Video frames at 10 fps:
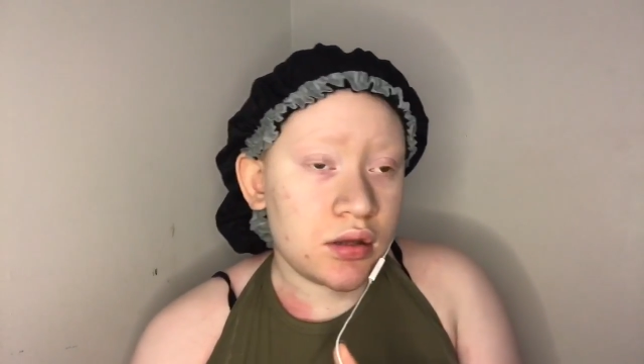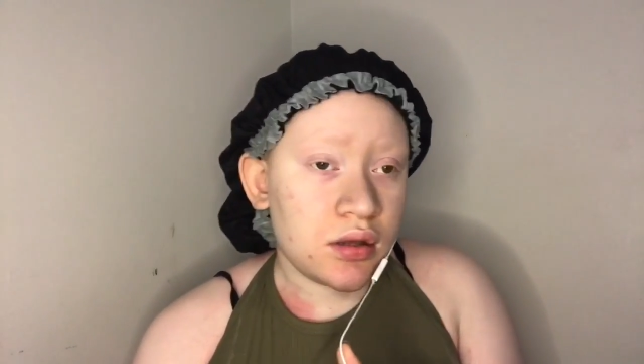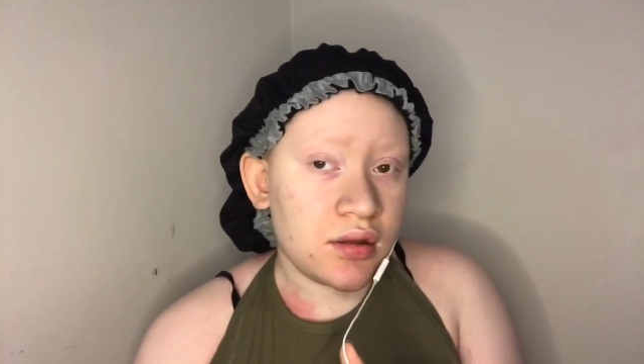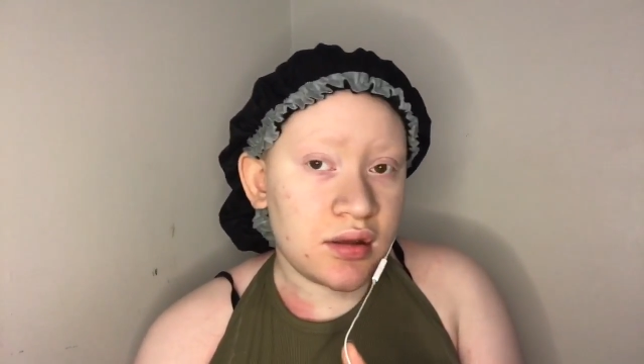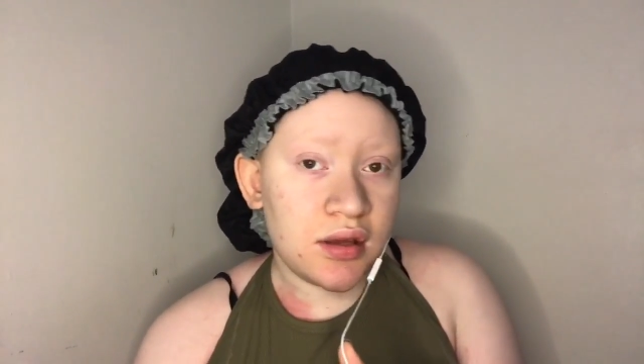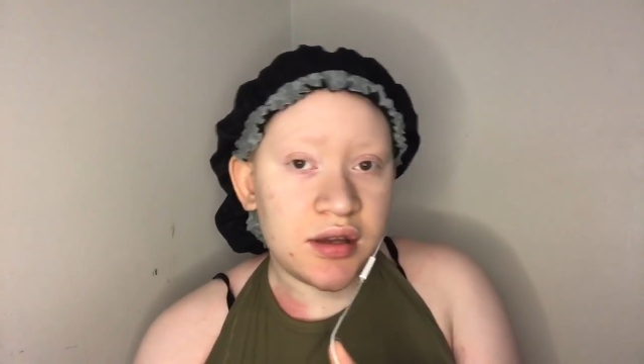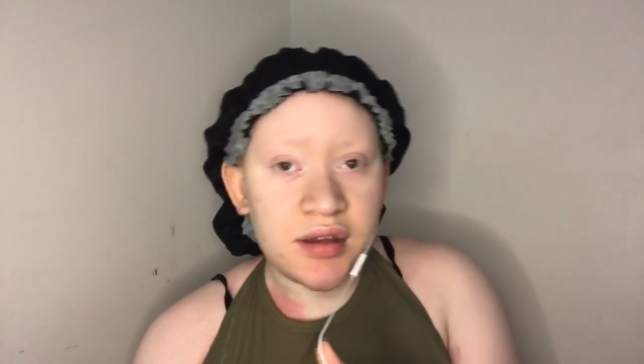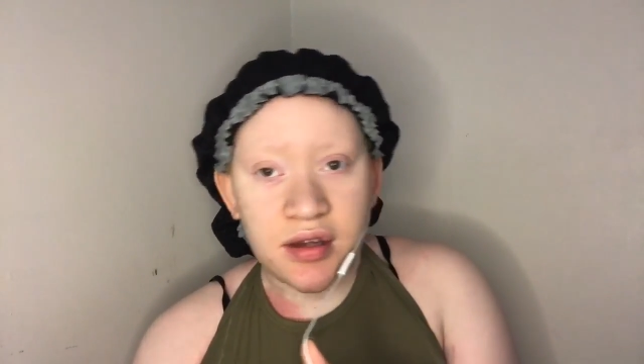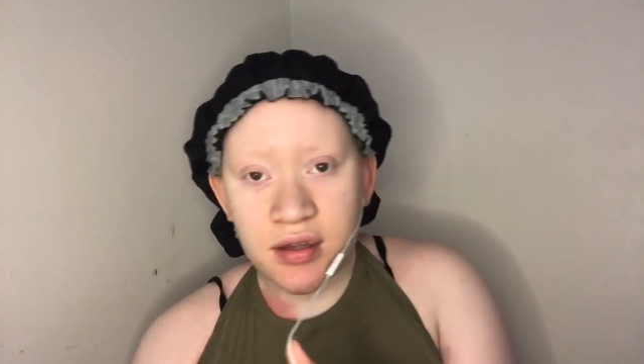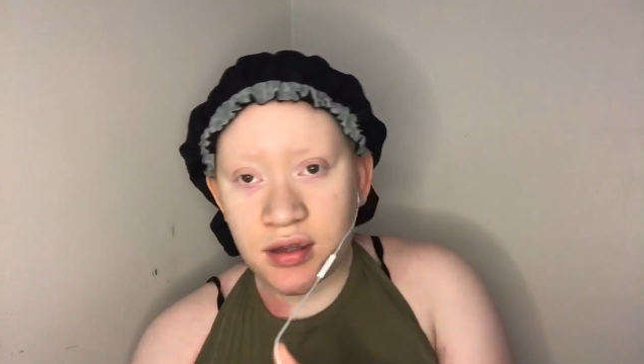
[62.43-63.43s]
See the
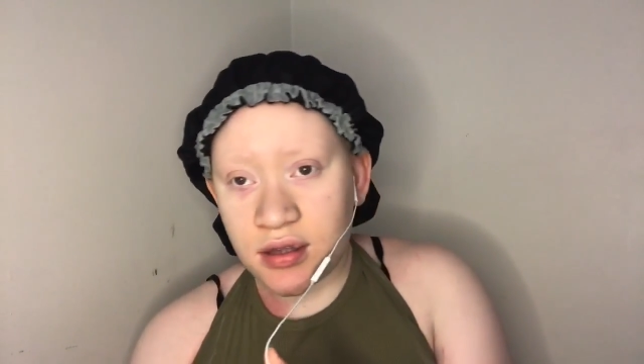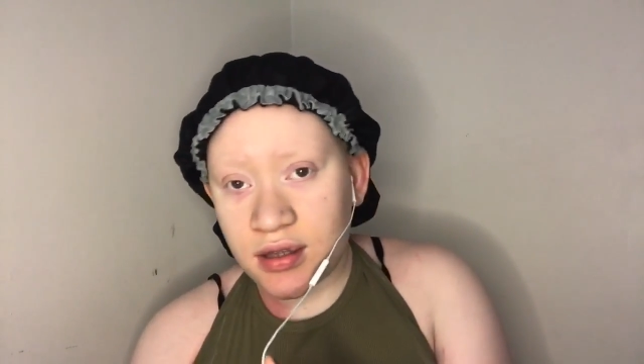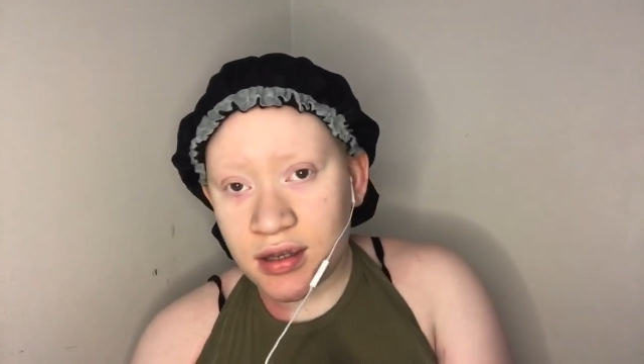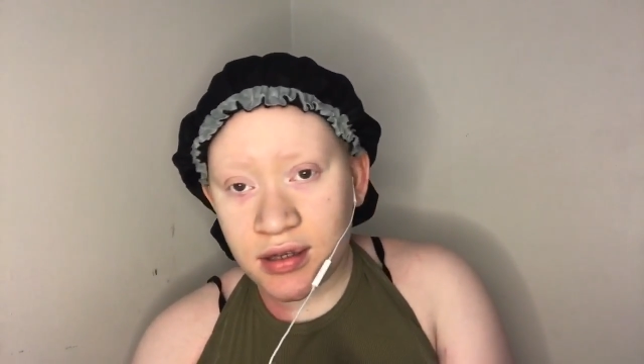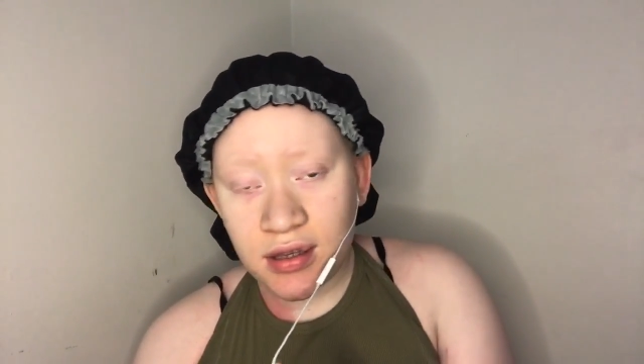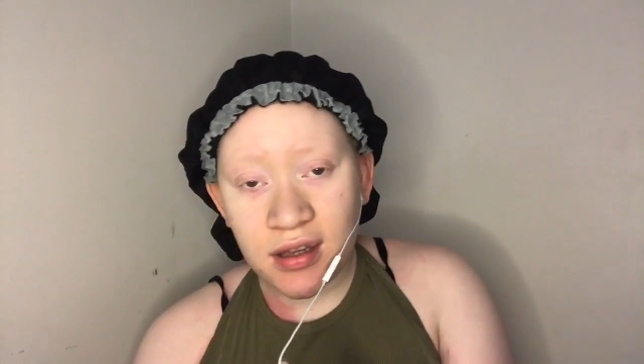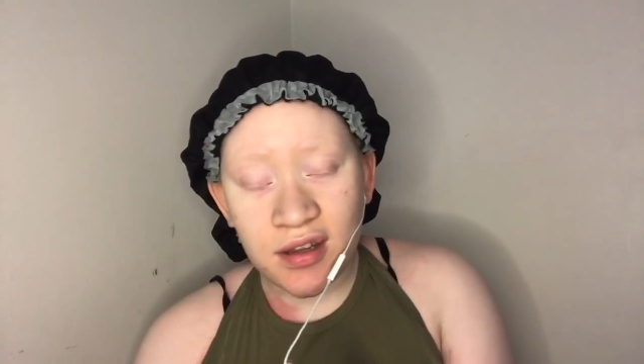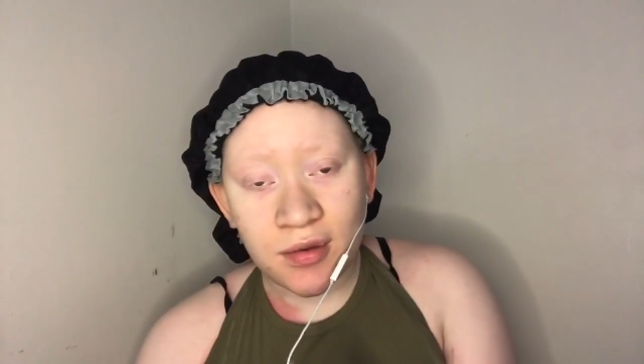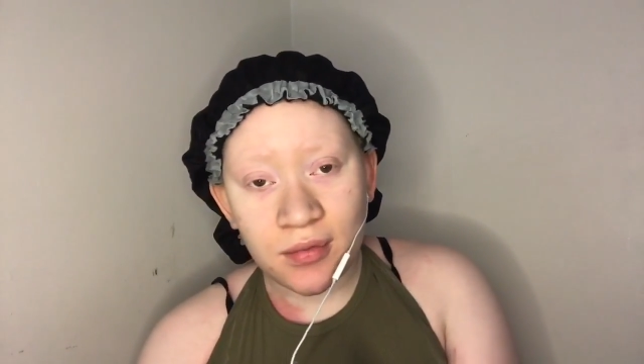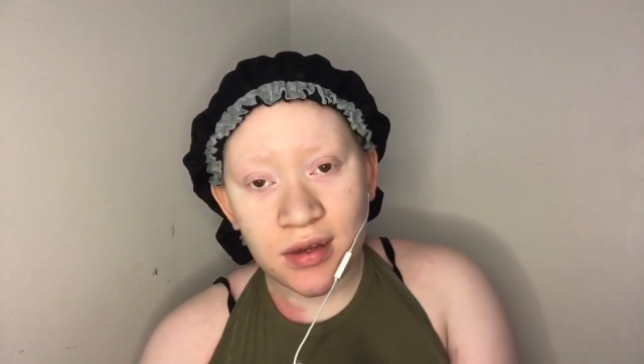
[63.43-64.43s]

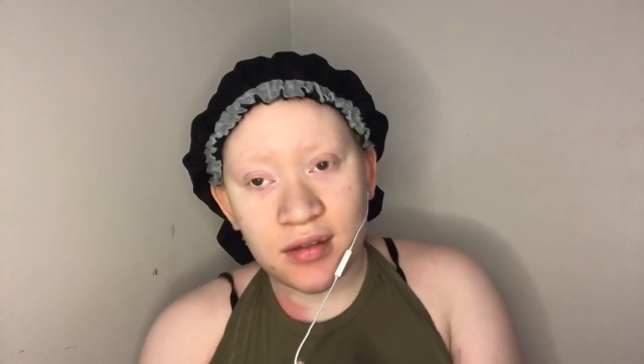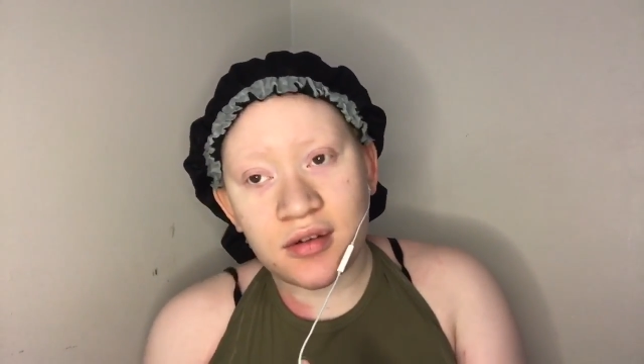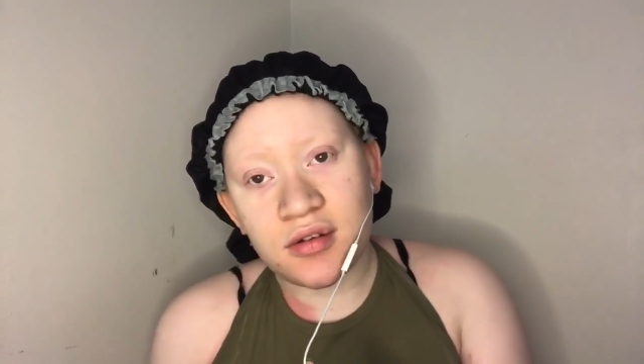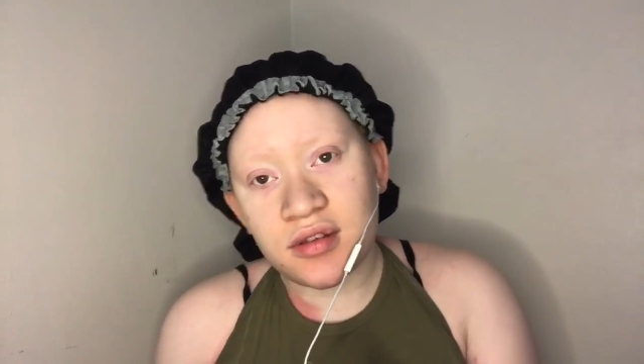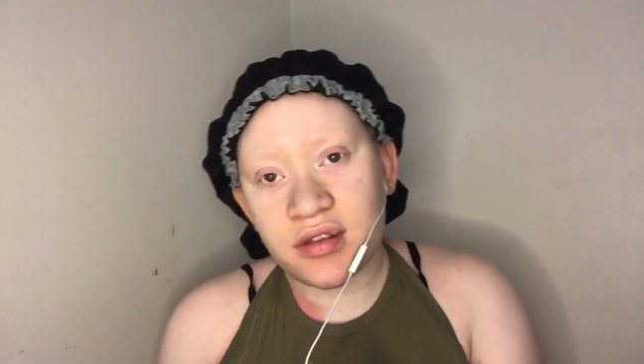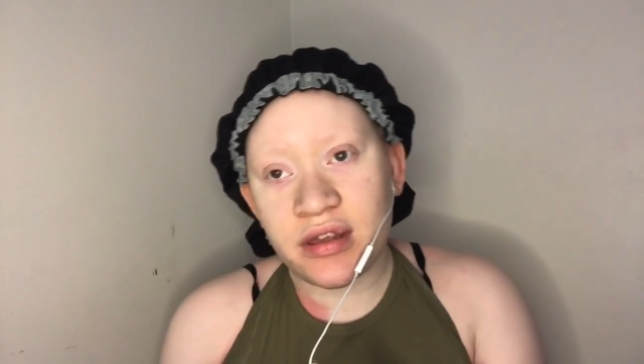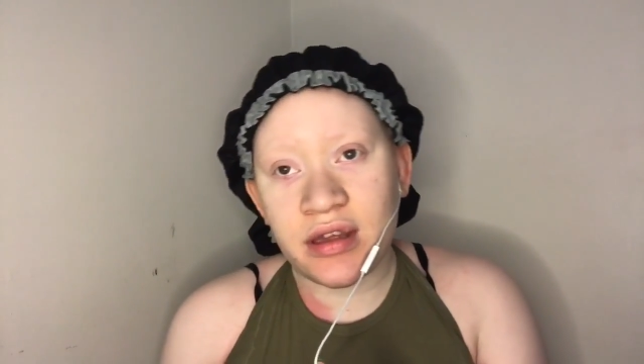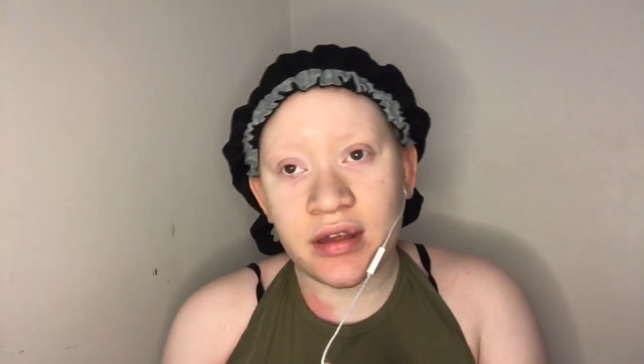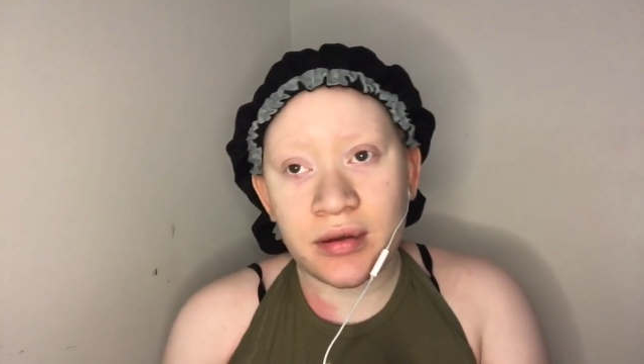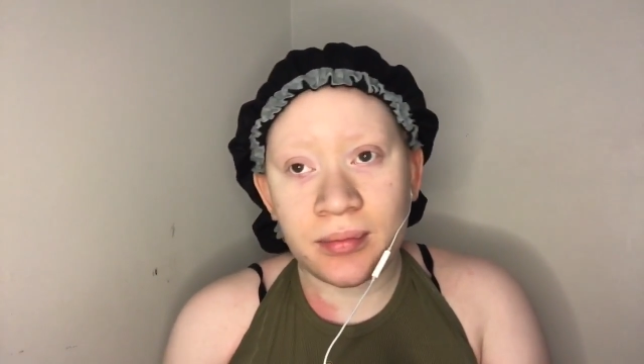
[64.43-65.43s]
ending results
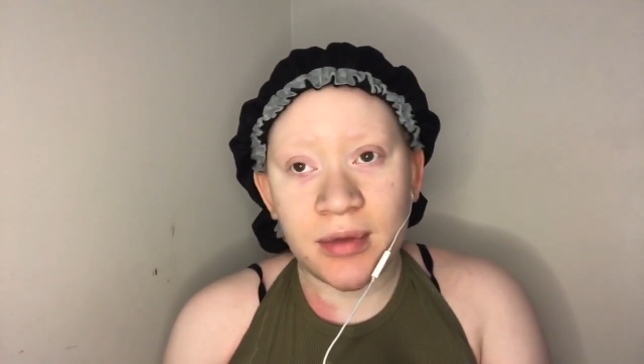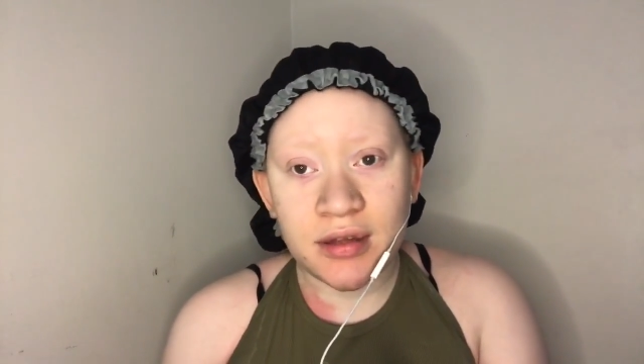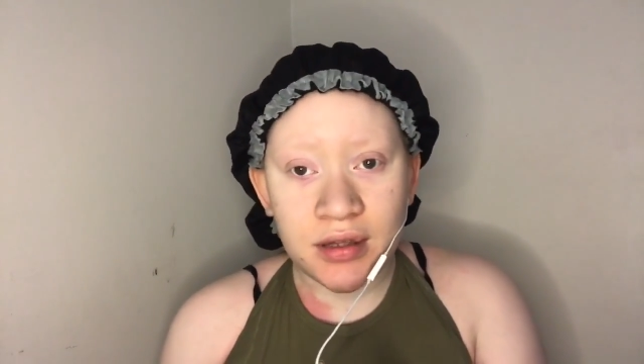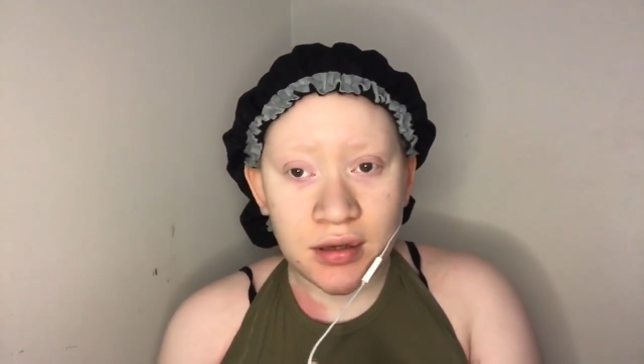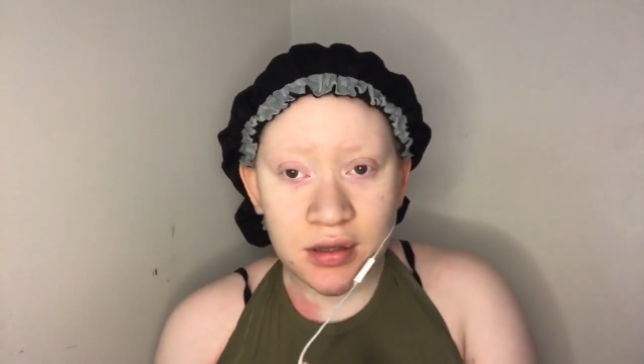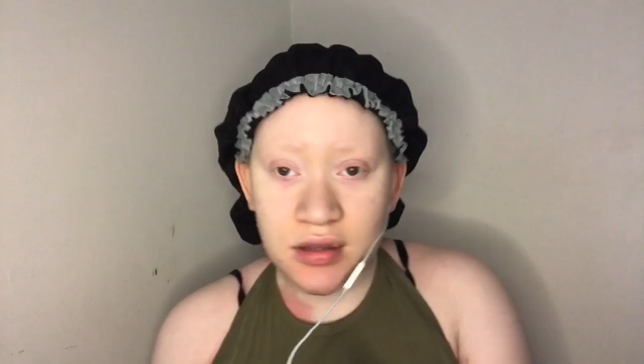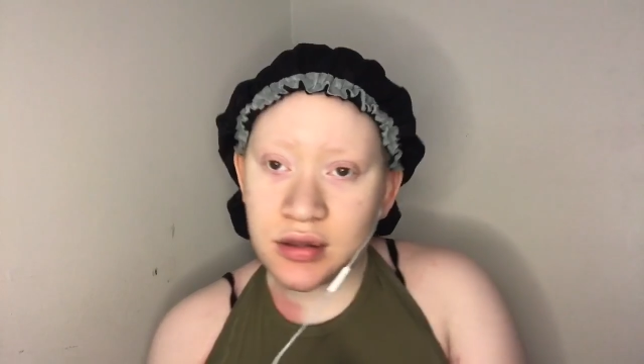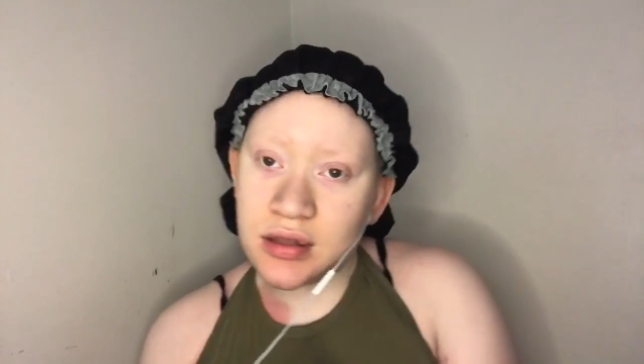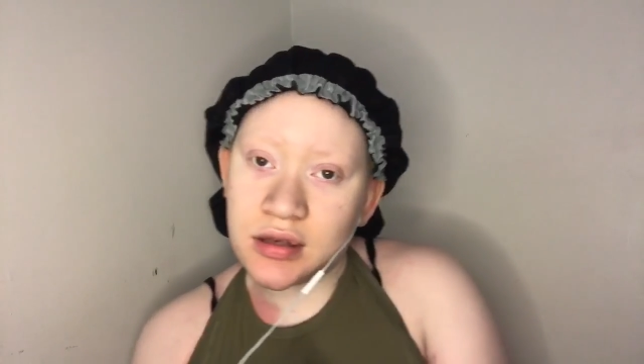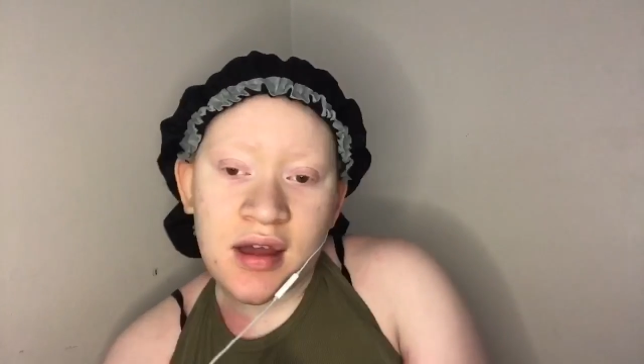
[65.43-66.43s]
and my thoughts
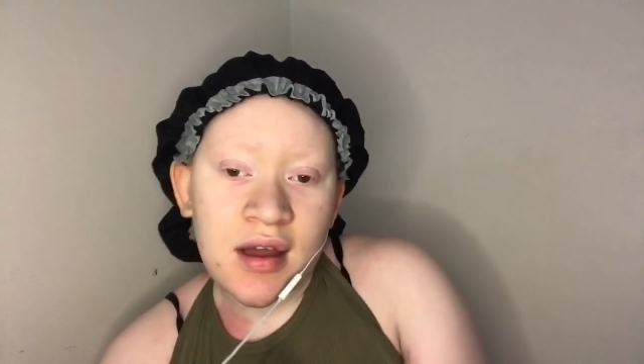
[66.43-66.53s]
and